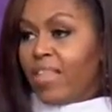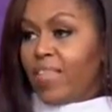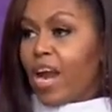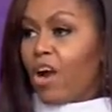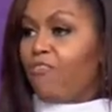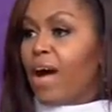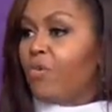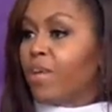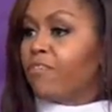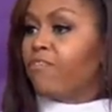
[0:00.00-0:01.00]
that our
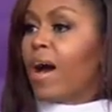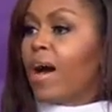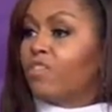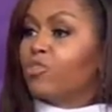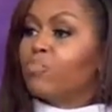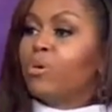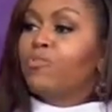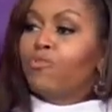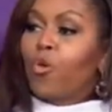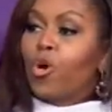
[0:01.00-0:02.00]
founding fathers
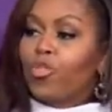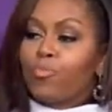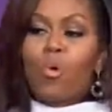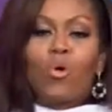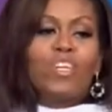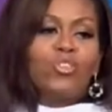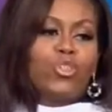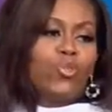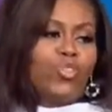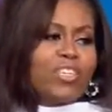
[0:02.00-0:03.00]
put forth more than
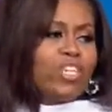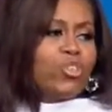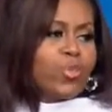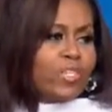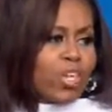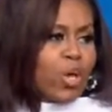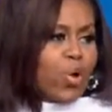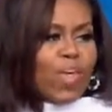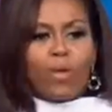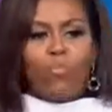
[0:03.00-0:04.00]
2 centuries
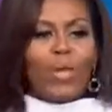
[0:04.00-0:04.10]
ago, that